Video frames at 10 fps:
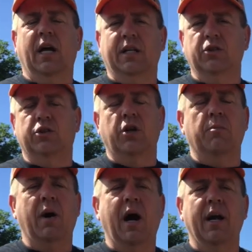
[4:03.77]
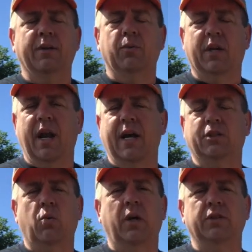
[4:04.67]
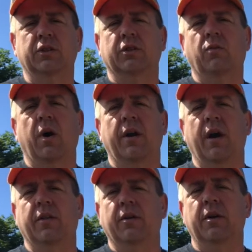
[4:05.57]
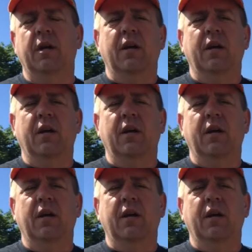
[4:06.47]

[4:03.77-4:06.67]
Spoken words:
I can share mine. We can ask questions of one another.